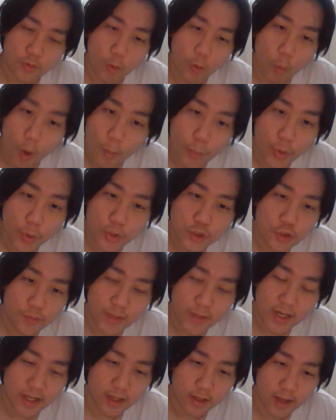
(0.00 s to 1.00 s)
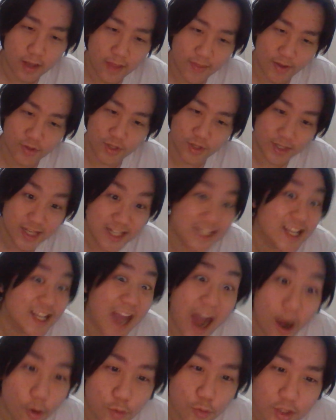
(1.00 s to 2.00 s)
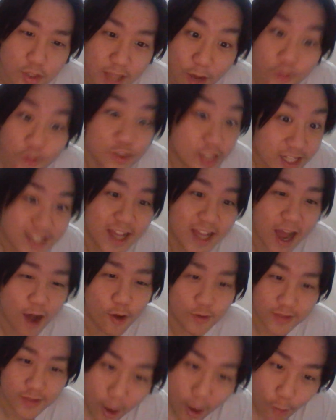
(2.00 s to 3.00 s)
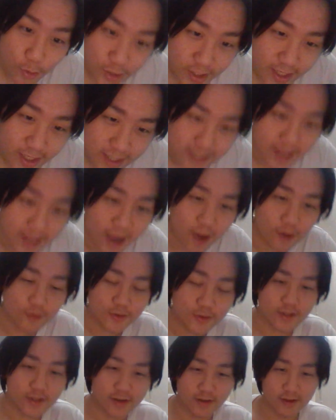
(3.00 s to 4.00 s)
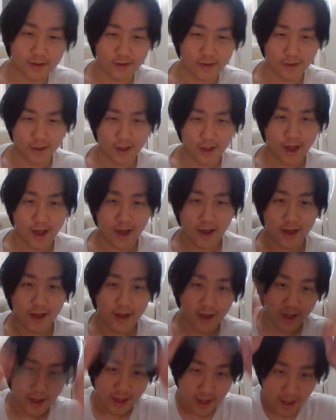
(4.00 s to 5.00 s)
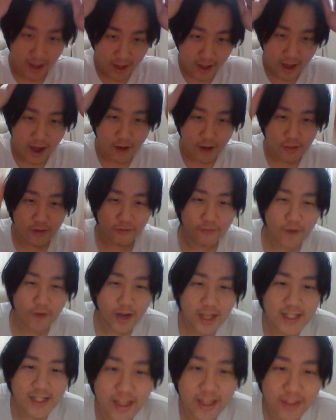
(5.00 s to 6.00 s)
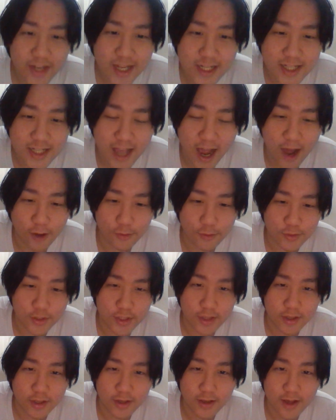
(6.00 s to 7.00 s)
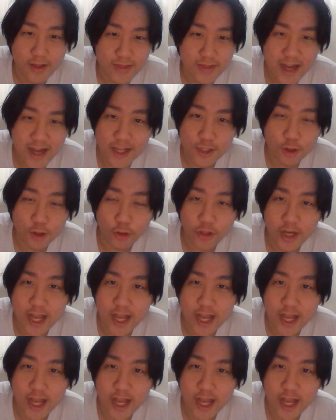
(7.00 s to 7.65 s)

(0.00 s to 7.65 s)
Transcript: for 1.2 million, and that was a discount. That was a discount. That was the discount. How the fuck is that the discount? That is not the